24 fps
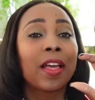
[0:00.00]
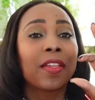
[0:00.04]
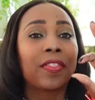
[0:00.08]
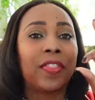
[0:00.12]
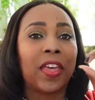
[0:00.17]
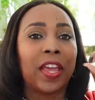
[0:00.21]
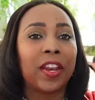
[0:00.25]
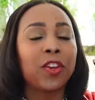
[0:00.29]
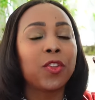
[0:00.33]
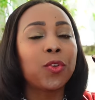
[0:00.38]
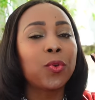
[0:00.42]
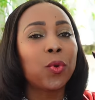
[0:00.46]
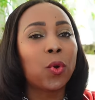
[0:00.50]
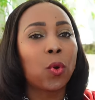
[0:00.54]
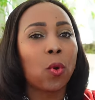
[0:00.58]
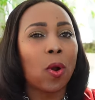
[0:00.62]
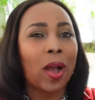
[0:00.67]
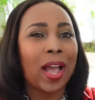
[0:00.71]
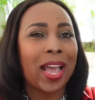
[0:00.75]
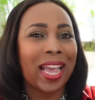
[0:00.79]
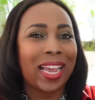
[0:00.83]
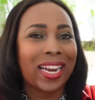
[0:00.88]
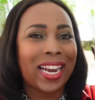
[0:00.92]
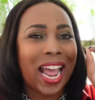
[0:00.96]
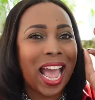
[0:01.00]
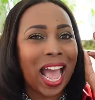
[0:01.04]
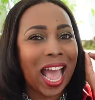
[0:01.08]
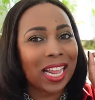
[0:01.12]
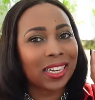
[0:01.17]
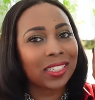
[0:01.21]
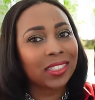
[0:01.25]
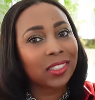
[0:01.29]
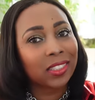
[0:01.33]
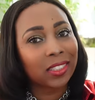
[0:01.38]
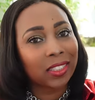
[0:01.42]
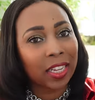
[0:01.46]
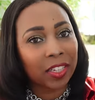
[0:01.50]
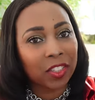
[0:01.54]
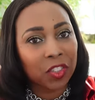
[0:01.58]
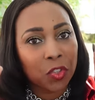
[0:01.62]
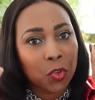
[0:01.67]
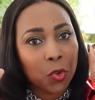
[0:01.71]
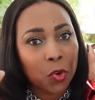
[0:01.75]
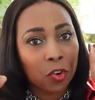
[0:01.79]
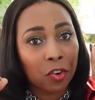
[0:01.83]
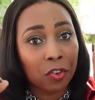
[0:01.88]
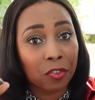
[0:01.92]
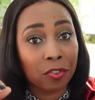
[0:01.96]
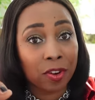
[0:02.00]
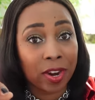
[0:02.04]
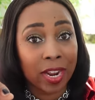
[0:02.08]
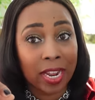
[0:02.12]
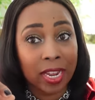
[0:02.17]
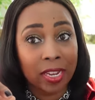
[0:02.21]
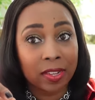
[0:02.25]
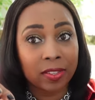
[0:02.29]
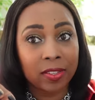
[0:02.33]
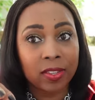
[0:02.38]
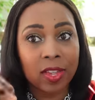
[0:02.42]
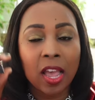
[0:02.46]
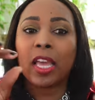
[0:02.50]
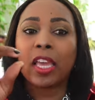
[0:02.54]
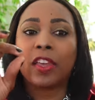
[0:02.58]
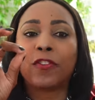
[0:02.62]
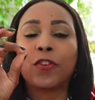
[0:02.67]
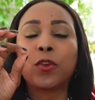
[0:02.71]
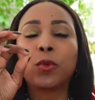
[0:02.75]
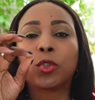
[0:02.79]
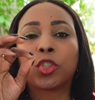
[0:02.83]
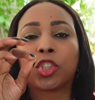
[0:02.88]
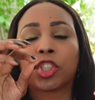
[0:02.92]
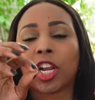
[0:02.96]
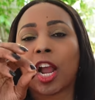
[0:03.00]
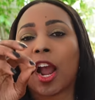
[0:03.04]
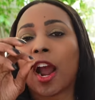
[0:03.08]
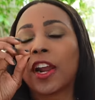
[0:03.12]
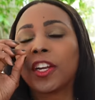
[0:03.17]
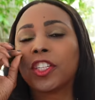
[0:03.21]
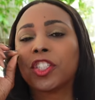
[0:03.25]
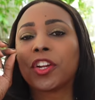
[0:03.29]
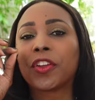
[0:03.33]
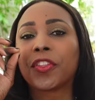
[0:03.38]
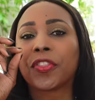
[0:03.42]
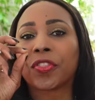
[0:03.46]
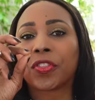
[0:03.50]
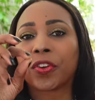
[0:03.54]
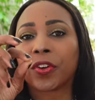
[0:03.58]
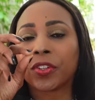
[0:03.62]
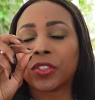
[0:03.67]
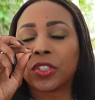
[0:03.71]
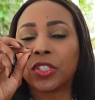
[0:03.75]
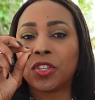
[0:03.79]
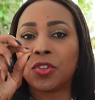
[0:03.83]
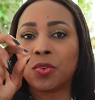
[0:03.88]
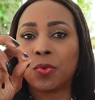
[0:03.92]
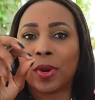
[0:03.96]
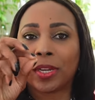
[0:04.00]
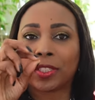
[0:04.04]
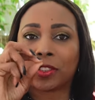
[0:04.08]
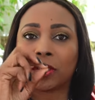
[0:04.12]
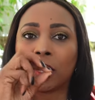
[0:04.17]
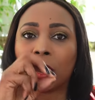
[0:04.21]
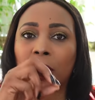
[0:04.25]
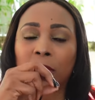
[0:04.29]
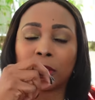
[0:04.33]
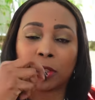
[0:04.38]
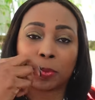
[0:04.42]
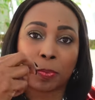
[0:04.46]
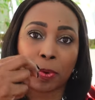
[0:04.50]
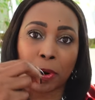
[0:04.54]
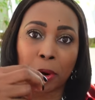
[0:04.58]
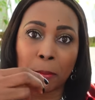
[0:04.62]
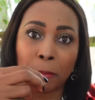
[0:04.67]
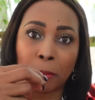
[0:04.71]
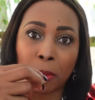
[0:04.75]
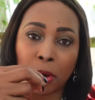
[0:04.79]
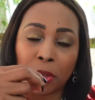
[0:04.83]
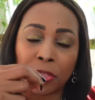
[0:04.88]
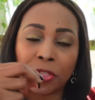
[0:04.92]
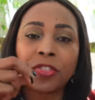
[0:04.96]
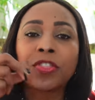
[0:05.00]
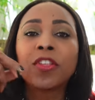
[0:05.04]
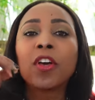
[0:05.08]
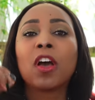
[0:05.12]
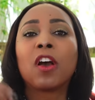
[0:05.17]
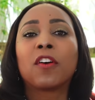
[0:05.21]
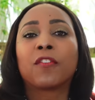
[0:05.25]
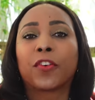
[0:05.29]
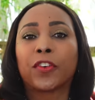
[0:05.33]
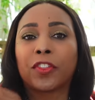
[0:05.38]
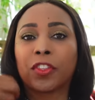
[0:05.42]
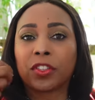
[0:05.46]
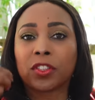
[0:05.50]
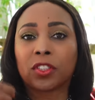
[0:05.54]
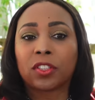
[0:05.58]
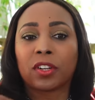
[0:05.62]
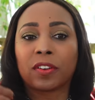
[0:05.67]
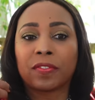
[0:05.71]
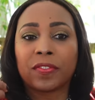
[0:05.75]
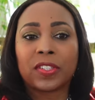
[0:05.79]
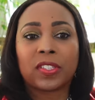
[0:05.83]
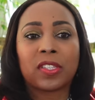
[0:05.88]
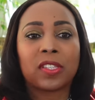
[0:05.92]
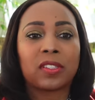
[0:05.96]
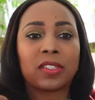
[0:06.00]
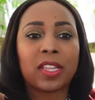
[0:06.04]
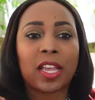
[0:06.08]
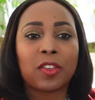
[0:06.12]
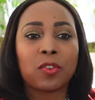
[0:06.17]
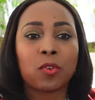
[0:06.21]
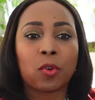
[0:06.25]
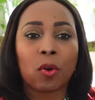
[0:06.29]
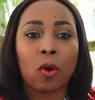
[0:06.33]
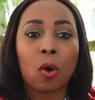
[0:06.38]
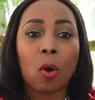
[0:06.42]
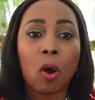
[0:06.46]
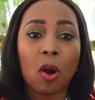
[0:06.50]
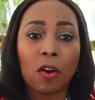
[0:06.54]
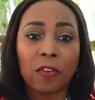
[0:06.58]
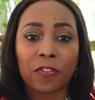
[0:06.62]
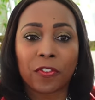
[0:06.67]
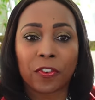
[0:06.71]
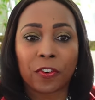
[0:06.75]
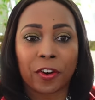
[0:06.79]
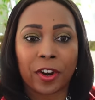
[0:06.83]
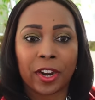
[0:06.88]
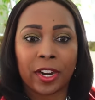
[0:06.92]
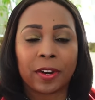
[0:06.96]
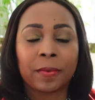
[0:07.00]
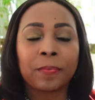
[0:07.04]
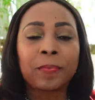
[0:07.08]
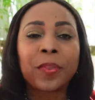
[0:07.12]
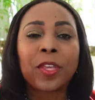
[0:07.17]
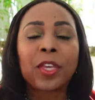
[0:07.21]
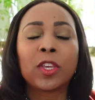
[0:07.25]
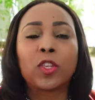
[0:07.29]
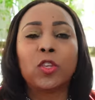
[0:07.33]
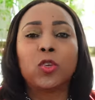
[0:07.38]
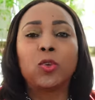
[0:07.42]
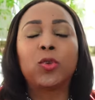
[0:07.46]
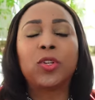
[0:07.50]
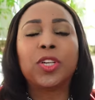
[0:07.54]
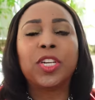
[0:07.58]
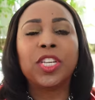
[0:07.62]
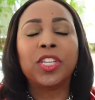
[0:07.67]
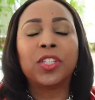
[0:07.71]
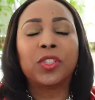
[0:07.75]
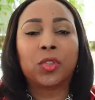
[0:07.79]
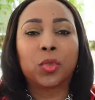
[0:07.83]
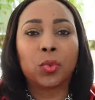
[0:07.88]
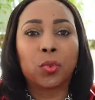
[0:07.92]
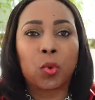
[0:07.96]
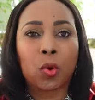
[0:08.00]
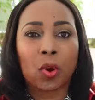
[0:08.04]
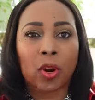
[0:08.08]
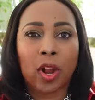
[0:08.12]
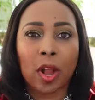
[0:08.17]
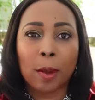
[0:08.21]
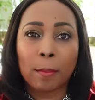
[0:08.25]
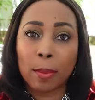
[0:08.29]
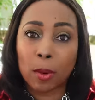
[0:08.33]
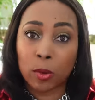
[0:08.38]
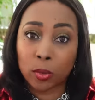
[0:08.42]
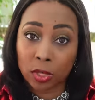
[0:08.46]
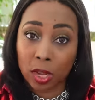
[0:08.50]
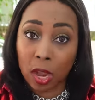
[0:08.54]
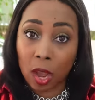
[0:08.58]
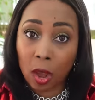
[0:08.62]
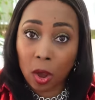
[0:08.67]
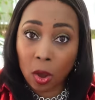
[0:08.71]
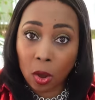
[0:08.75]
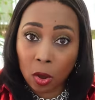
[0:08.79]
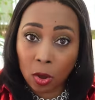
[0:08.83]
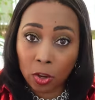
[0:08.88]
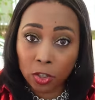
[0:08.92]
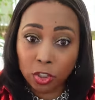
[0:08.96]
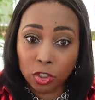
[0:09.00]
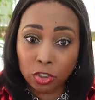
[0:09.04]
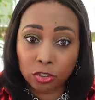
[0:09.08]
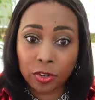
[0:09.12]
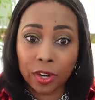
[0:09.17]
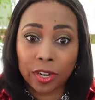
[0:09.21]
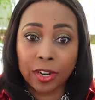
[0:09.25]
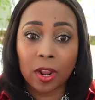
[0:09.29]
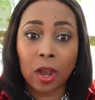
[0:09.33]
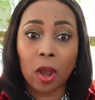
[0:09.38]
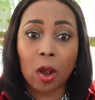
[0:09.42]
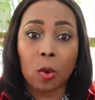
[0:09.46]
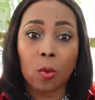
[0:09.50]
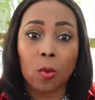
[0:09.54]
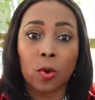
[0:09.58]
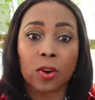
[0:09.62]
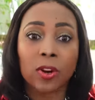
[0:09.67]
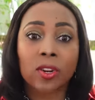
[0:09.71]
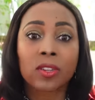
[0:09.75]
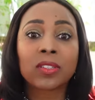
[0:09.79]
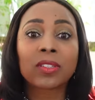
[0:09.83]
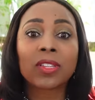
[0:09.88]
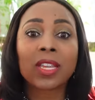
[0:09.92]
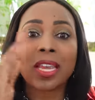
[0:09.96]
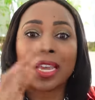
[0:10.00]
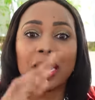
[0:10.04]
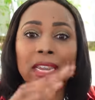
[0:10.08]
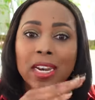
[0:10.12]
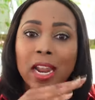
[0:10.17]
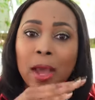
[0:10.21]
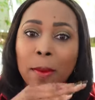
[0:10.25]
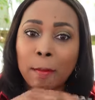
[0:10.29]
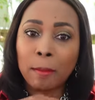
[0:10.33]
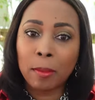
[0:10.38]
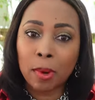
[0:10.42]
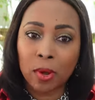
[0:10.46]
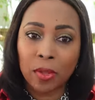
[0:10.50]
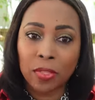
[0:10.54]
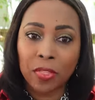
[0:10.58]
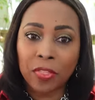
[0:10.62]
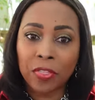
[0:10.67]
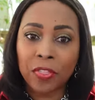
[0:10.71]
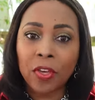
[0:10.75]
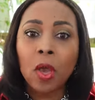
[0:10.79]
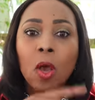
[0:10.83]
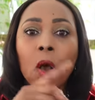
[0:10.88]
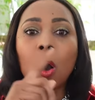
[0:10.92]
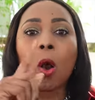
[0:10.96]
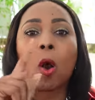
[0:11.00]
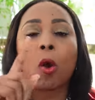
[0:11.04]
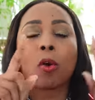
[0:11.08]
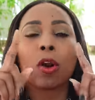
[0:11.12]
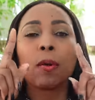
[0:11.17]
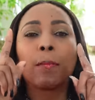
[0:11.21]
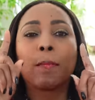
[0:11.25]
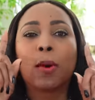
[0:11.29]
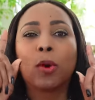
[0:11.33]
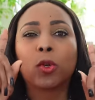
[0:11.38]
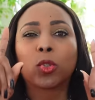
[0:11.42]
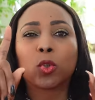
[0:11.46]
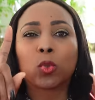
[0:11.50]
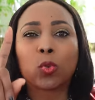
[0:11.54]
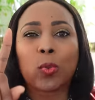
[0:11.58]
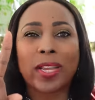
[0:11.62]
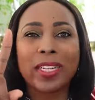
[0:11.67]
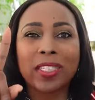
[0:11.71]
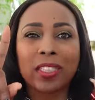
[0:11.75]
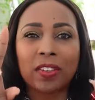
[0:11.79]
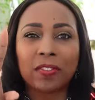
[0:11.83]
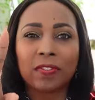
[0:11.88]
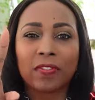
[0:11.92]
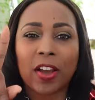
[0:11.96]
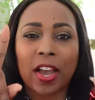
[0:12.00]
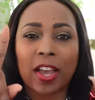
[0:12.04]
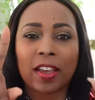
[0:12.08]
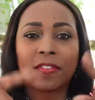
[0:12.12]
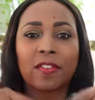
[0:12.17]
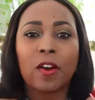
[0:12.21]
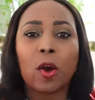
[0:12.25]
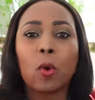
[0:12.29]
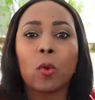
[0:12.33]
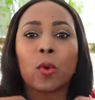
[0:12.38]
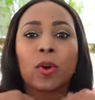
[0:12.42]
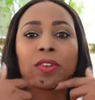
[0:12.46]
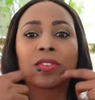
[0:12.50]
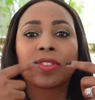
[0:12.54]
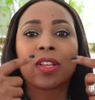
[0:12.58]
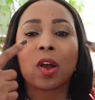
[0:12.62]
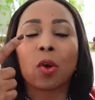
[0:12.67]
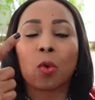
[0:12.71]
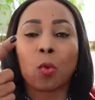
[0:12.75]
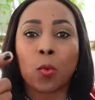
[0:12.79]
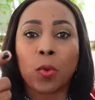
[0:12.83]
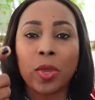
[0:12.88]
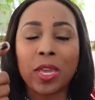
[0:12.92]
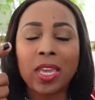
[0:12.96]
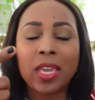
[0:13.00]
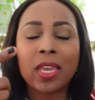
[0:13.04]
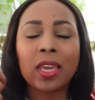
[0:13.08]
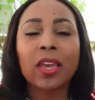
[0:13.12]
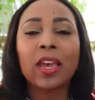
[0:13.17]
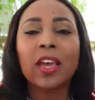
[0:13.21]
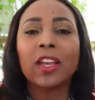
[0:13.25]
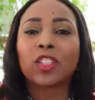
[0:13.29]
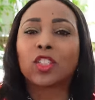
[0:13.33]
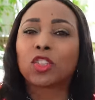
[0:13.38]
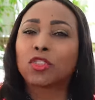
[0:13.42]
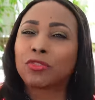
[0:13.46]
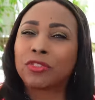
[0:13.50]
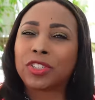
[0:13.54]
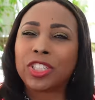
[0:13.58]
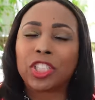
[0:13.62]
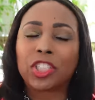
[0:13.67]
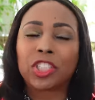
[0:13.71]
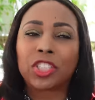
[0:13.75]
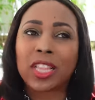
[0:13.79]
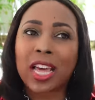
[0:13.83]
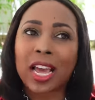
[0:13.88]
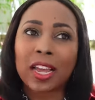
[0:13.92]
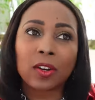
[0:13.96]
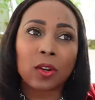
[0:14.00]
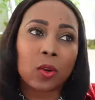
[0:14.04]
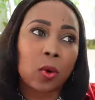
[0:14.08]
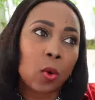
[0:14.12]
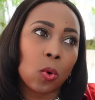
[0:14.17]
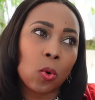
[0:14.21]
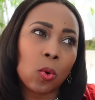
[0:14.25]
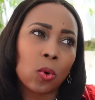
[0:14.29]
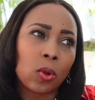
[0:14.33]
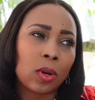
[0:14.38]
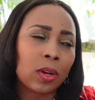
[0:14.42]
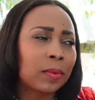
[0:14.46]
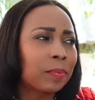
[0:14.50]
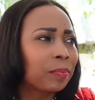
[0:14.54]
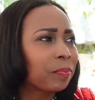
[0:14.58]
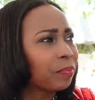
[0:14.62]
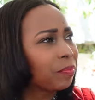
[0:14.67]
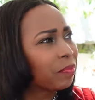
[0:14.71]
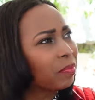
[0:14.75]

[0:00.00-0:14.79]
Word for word: Then you go ahead and set your rates. If you charge thirty U S dollars per month for the services that you're offering, you'll need to work about one hundred hours in a month or about twenty-five hours a week to reach that goal.